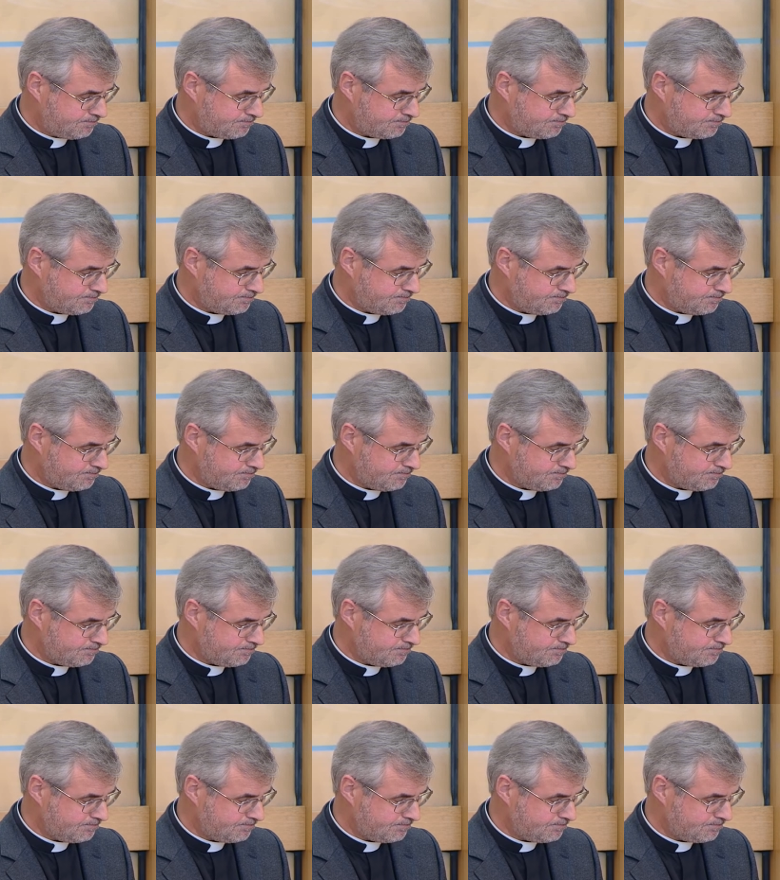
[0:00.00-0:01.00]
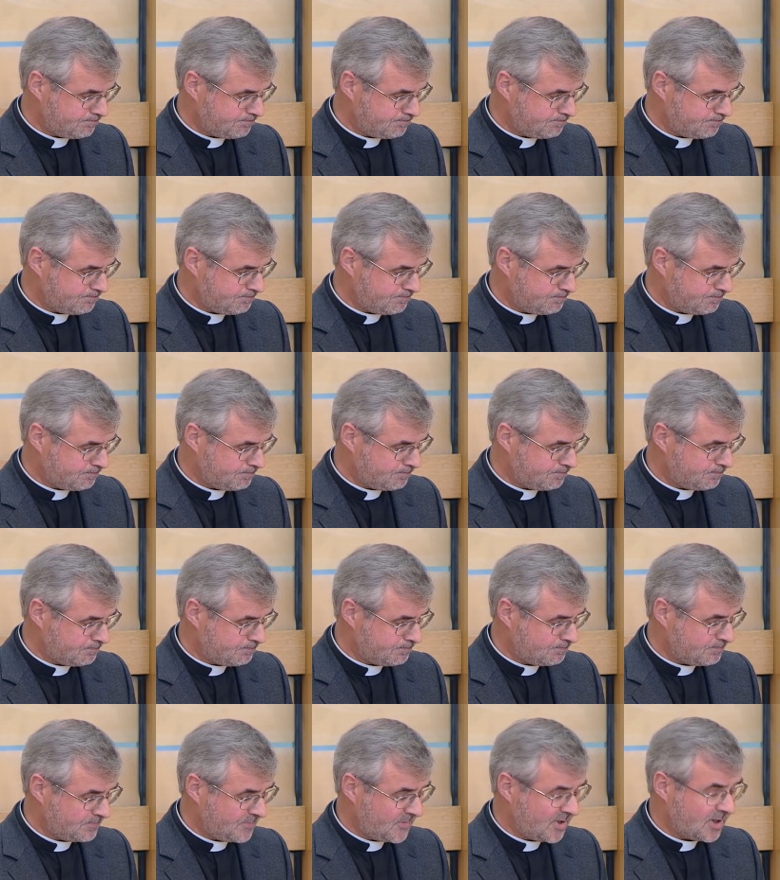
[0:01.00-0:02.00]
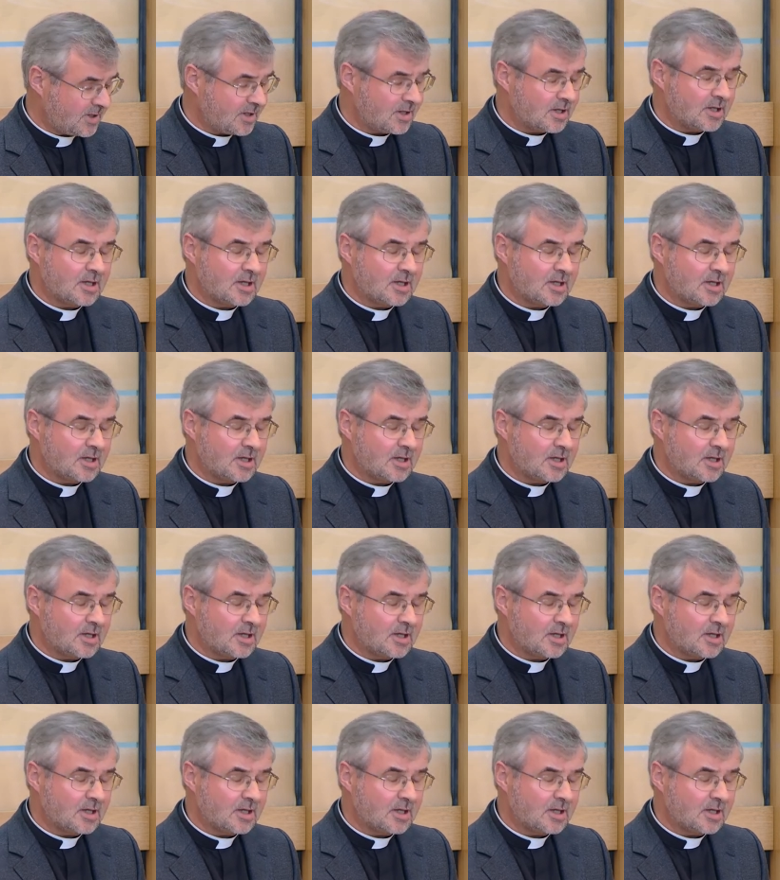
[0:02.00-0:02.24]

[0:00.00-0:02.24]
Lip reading: [no speech]